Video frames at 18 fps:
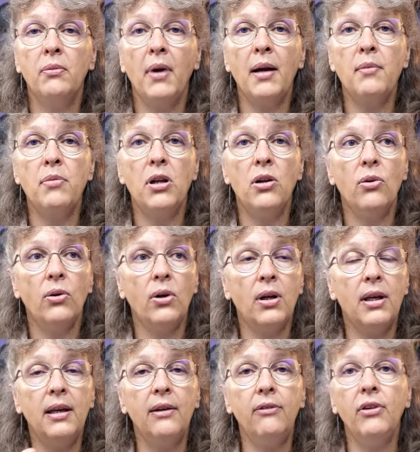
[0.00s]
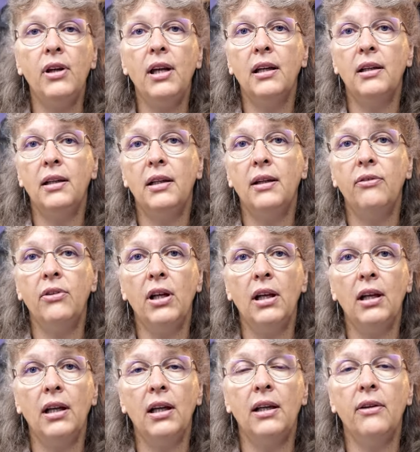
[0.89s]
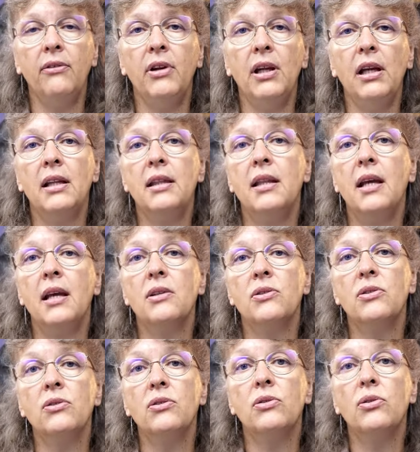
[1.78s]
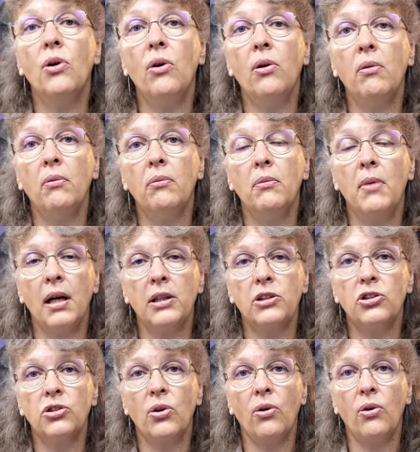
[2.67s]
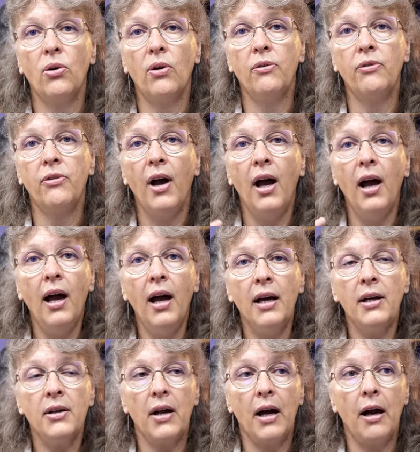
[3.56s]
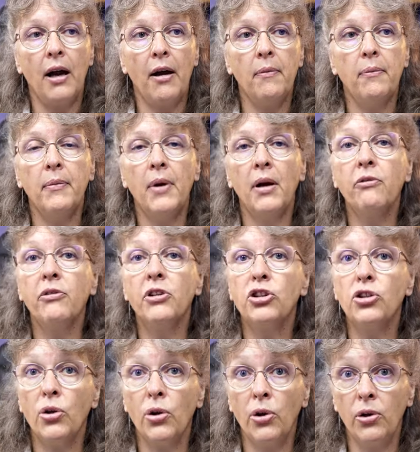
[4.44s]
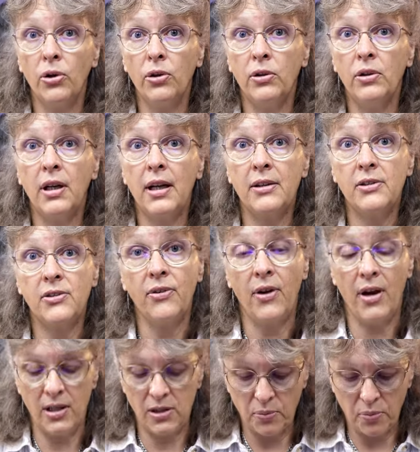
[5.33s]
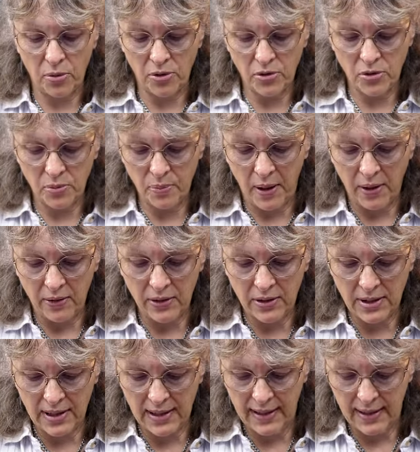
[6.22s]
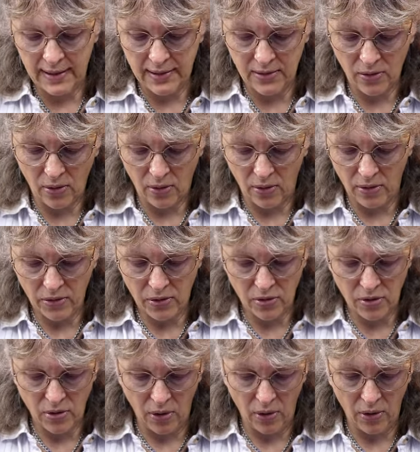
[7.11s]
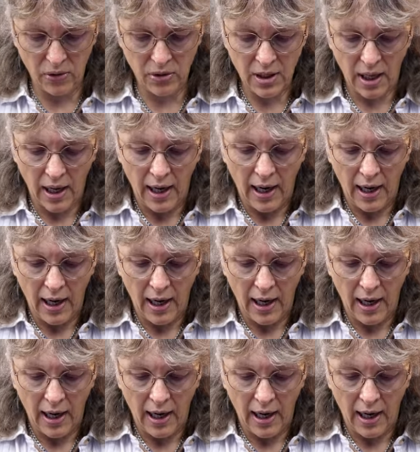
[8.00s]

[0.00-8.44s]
Maybe you're giving and giving and giving and there's not much of return as far as prosperity is concerned.